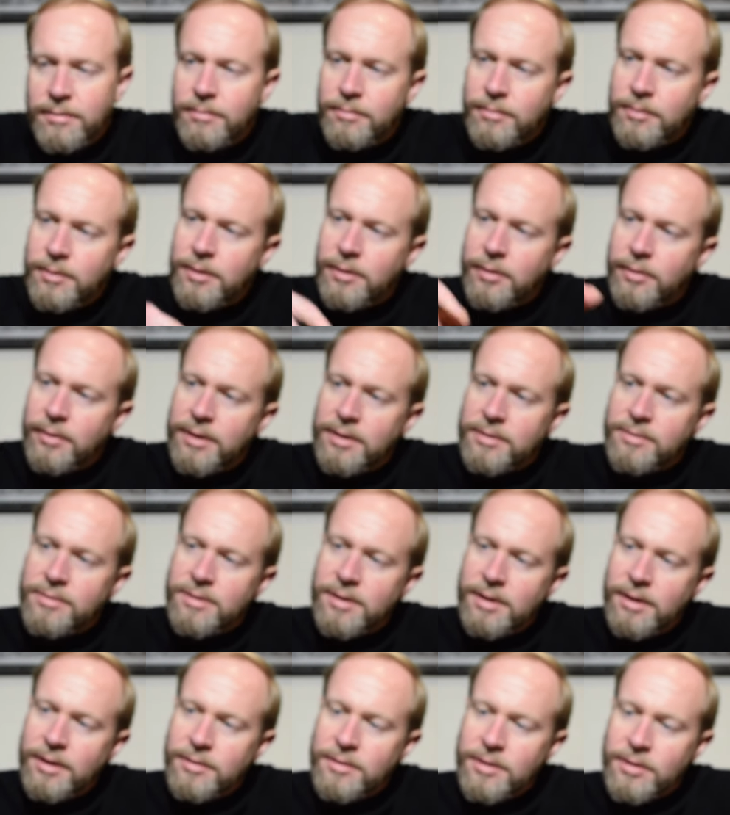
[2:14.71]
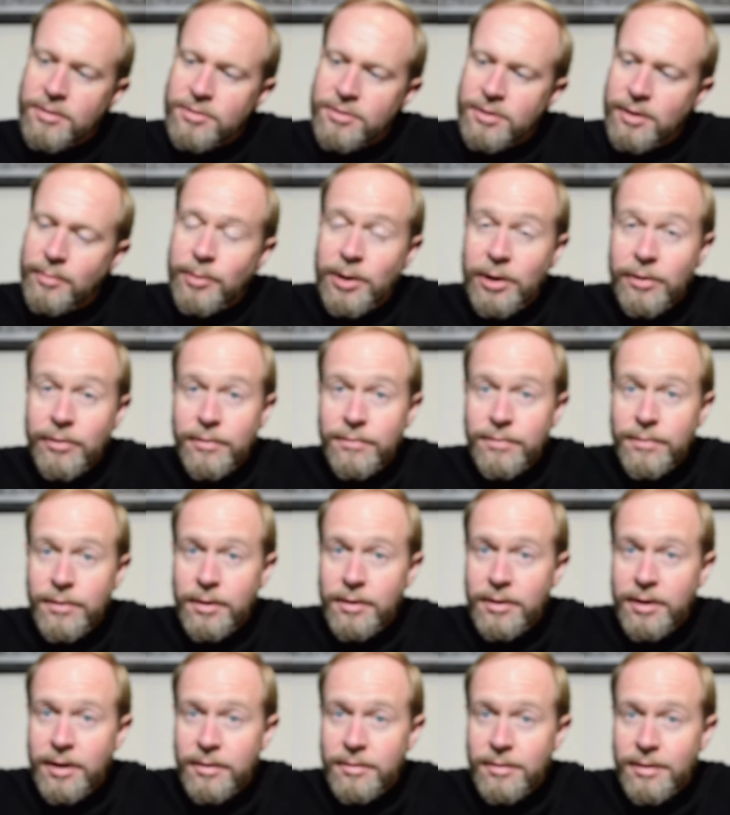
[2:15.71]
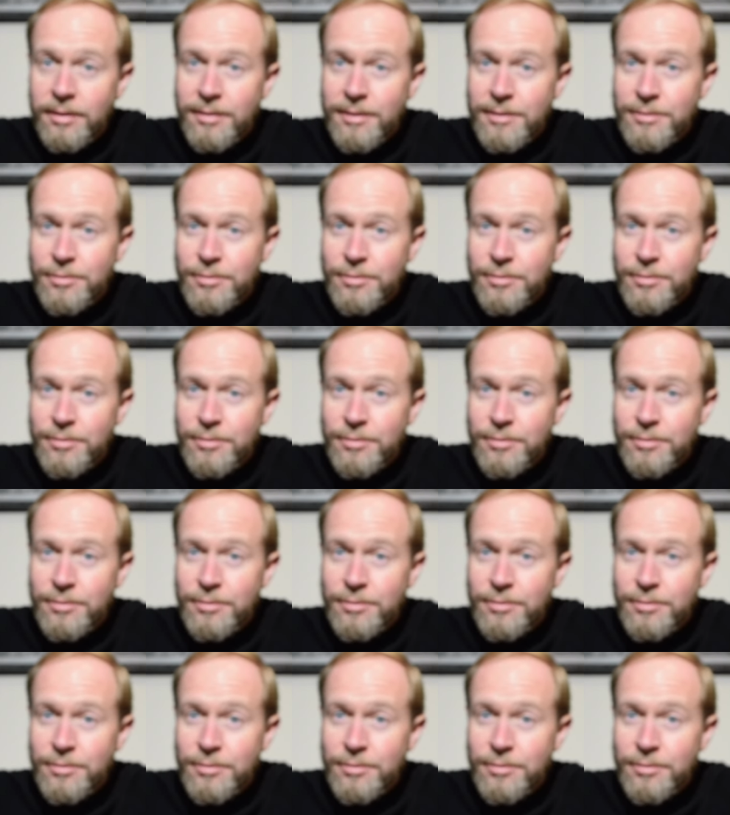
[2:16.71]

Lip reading: you know, had said, somehow I figured out that